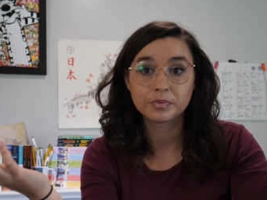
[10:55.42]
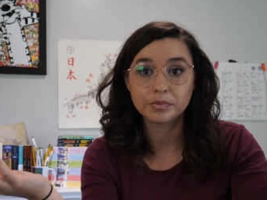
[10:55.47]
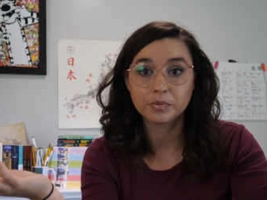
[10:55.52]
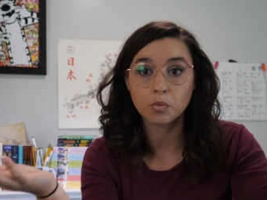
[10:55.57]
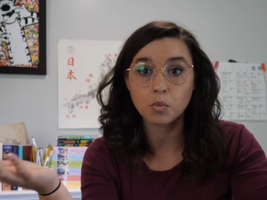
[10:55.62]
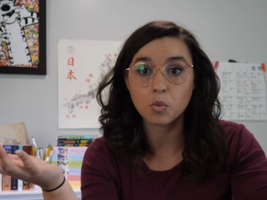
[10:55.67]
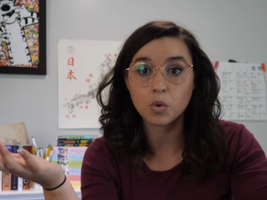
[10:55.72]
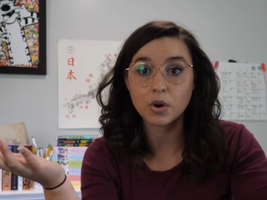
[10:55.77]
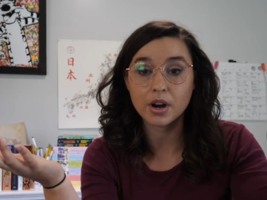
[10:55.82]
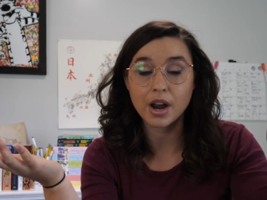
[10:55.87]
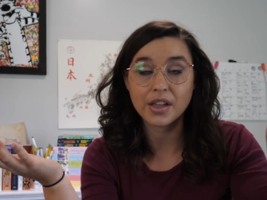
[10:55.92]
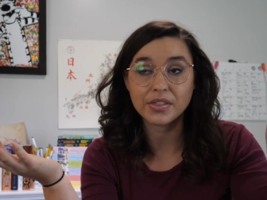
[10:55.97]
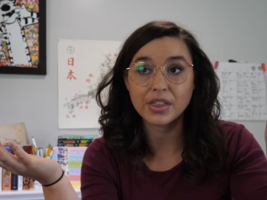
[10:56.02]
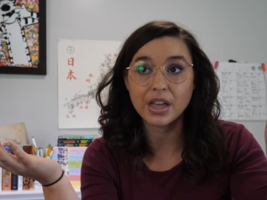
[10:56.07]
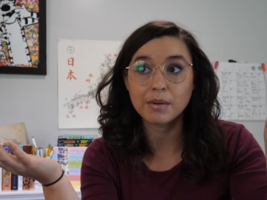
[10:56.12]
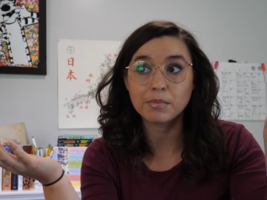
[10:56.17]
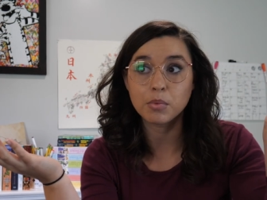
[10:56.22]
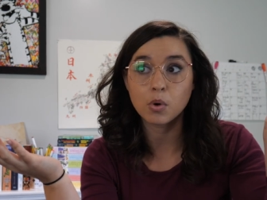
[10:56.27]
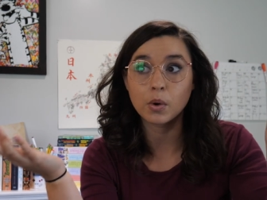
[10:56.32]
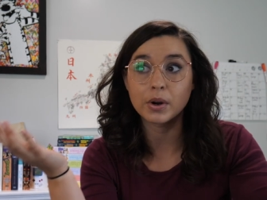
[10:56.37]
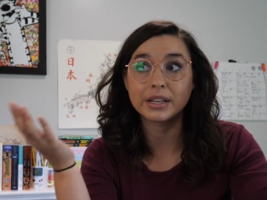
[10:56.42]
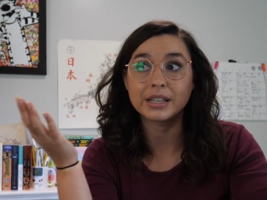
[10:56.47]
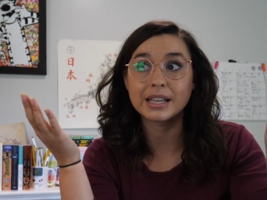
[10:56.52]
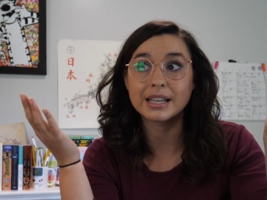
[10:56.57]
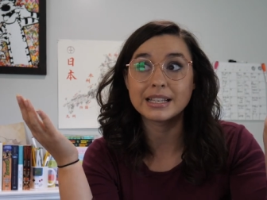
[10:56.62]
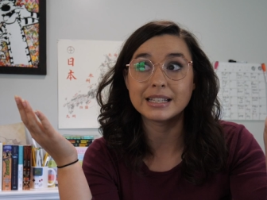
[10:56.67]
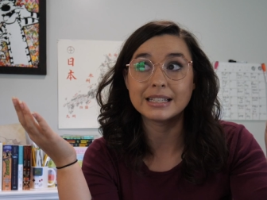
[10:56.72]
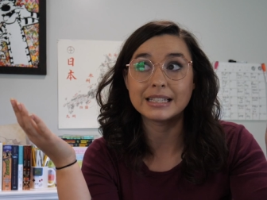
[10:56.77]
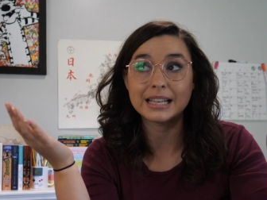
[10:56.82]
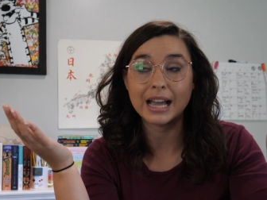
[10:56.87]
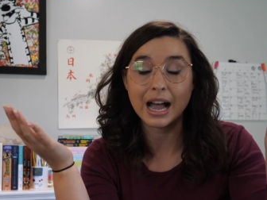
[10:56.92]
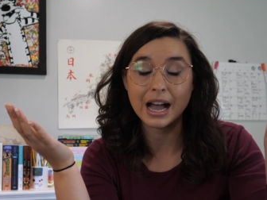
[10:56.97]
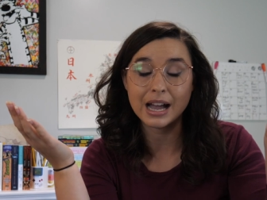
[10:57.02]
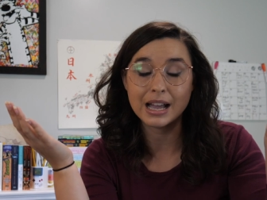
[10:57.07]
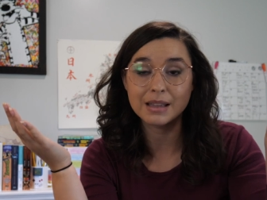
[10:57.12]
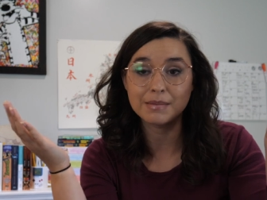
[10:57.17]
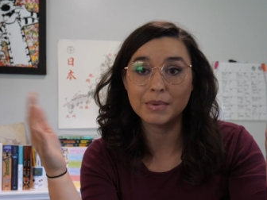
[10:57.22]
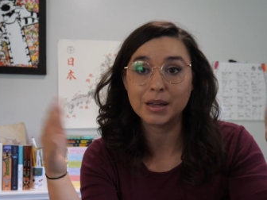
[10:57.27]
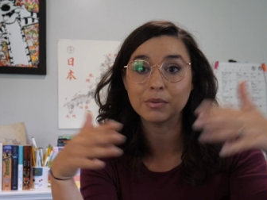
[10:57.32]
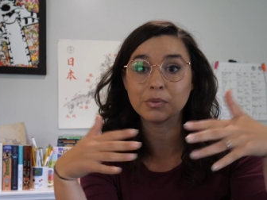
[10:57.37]
we're at that point in
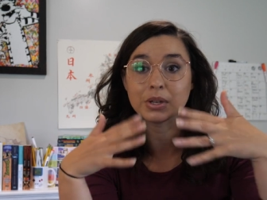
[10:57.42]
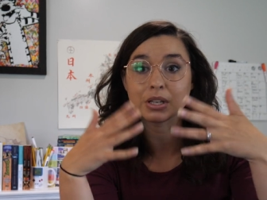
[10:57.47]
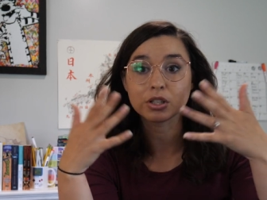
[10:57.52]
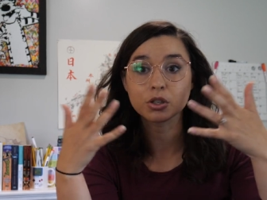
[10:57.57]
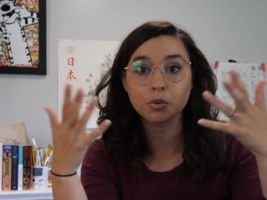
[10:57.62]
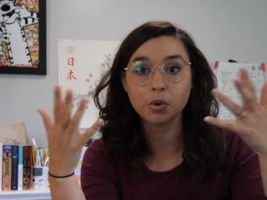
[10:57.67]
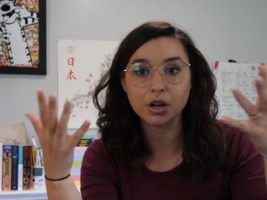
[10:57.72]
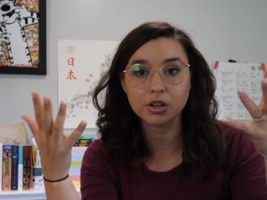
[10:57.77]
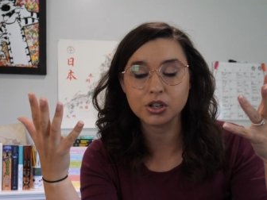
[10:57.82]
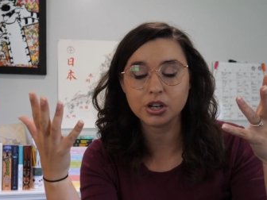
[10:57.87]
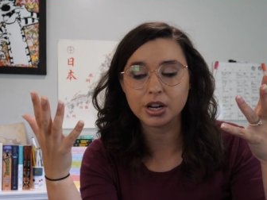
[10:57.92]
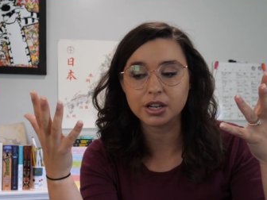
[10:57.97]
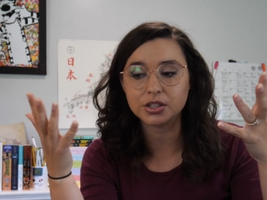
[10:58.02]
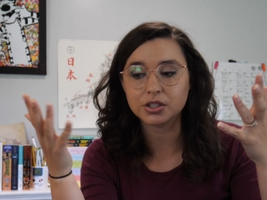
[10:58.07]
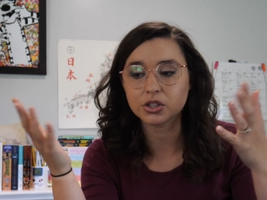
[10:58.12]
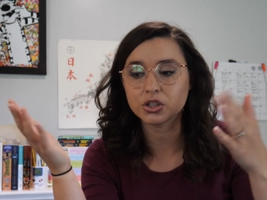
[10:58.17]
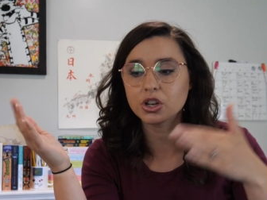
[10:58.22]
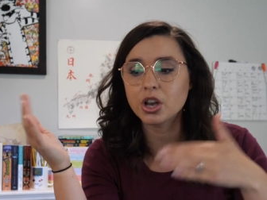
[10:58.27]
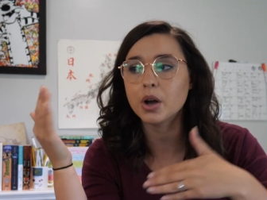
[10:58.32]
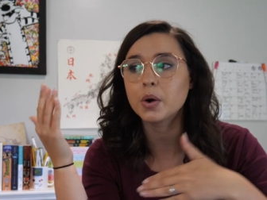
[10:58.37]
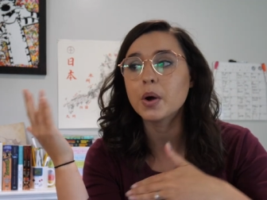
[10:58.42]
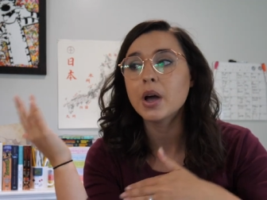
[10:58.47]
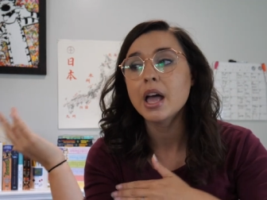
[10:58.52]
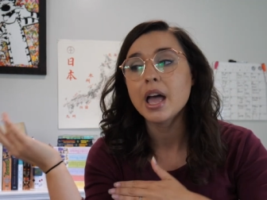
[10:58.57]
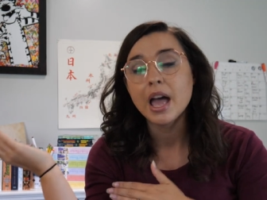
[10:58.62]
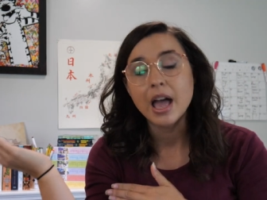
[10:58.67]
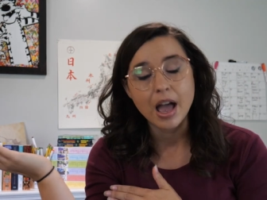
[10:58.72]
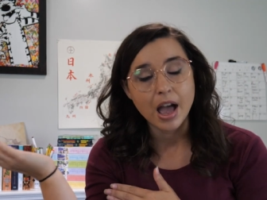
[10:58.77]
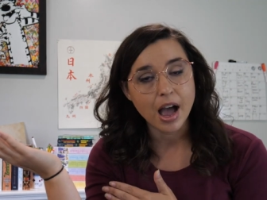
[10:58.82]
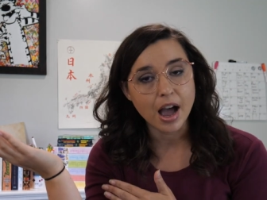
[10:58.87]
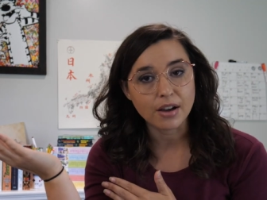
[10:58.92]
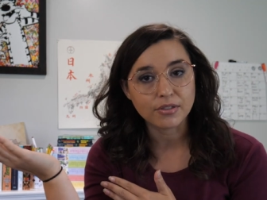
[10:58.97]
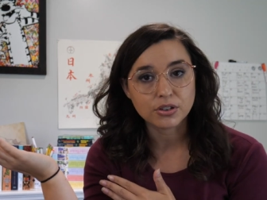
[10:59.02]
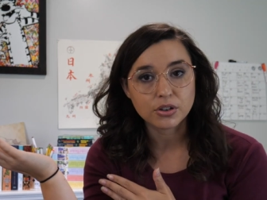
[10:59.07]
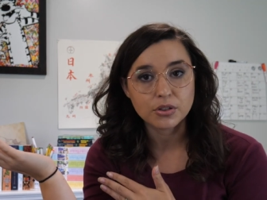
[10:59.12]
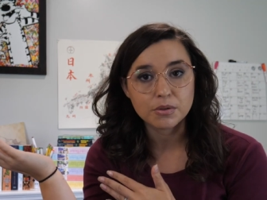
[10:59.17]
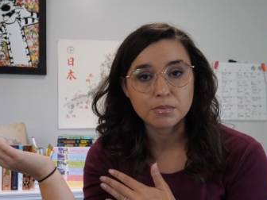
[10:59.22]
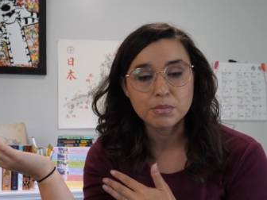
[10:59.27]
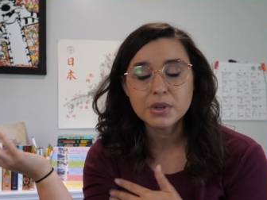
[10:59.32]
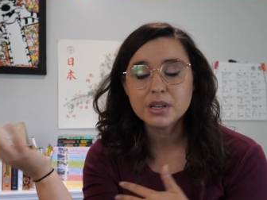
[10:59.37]
time and we get to watch it as a show.
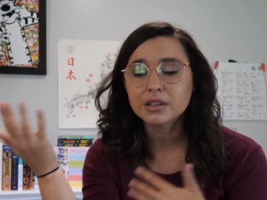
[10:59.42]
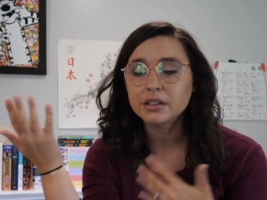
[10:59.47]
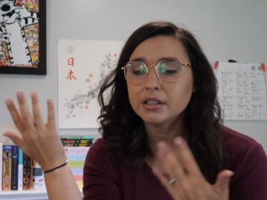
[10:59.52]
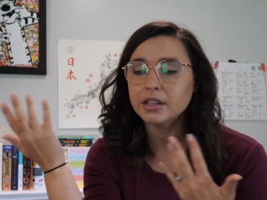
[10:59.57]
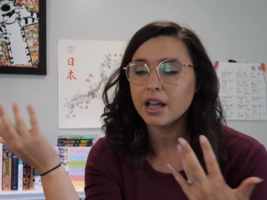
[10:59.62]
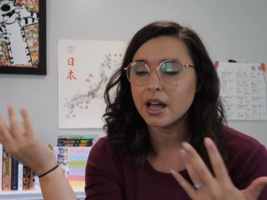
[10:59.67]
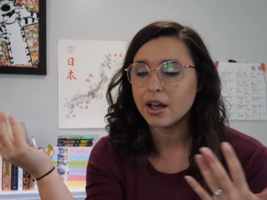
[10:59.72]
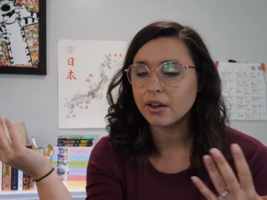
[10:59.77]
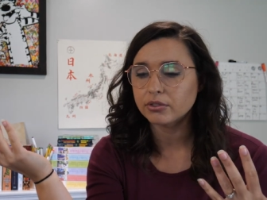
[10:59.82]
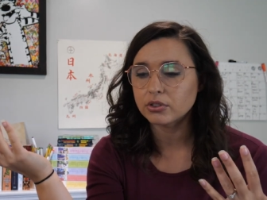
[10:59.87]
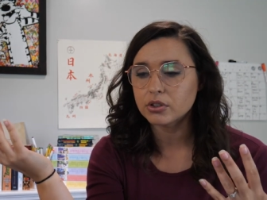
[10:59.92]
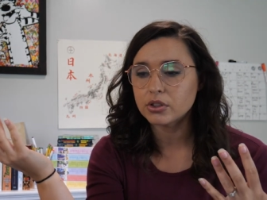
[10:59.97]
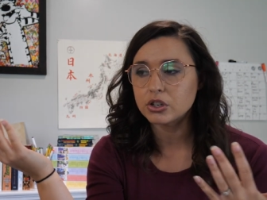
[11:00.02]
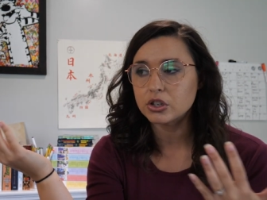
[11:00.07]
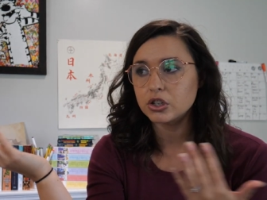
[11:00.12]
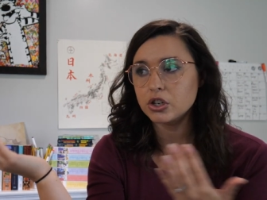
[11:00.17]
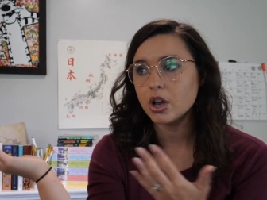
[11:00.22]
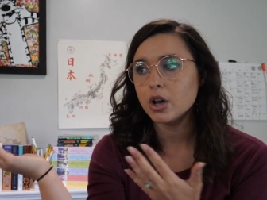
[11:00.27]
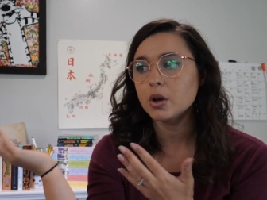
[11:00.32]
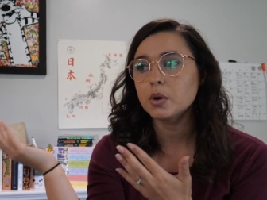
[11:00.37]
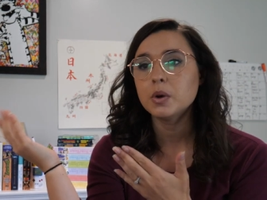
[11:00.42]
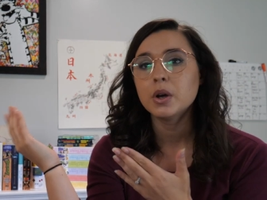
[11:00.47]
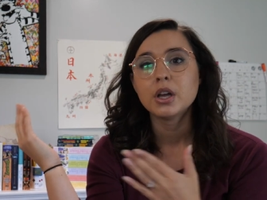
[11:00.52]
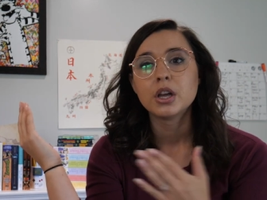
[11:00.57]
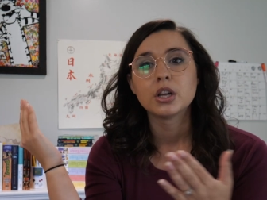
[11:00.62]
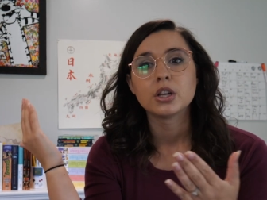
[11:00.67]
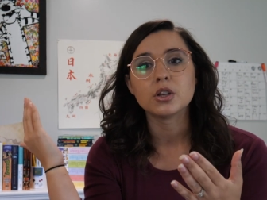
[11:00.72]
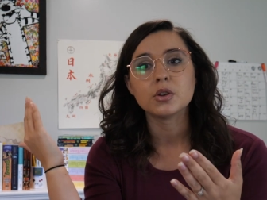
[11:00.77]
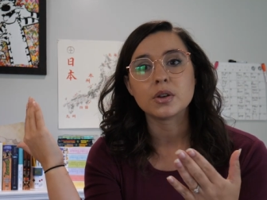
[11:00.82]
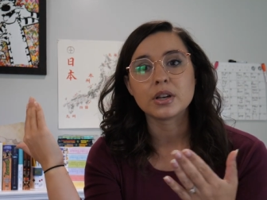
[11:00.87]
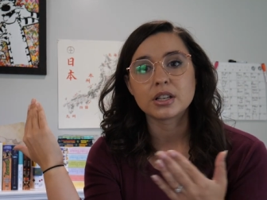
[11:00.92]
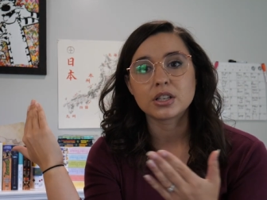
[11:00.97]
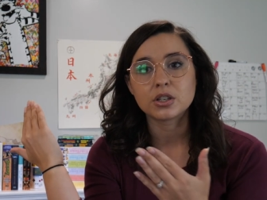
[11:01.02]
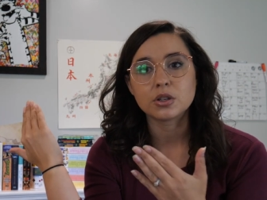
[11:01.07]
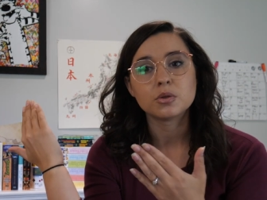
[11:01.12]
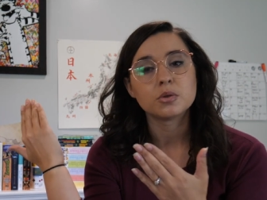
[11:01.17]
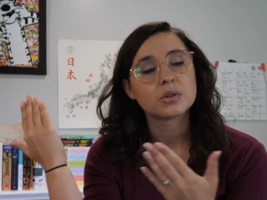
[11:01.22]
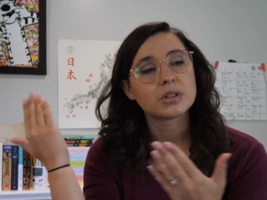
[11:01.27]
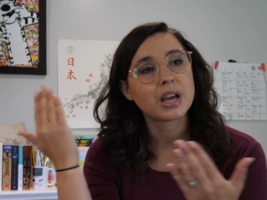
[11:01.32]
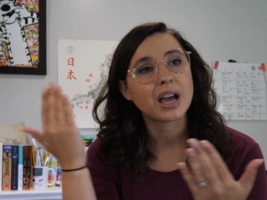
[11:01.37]
After the meal, after the show, you get
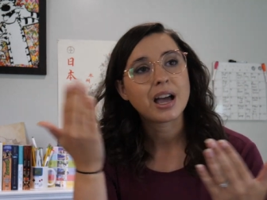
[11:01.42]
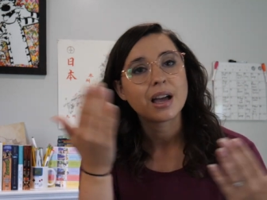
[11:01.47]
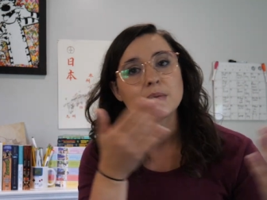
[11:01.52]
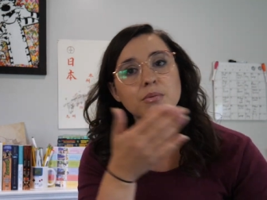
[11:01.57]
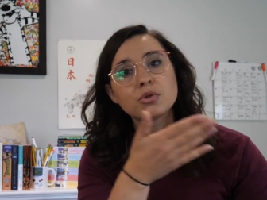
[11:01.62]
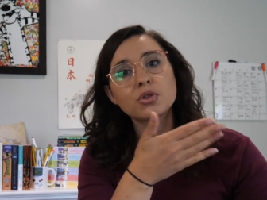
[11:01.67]
to time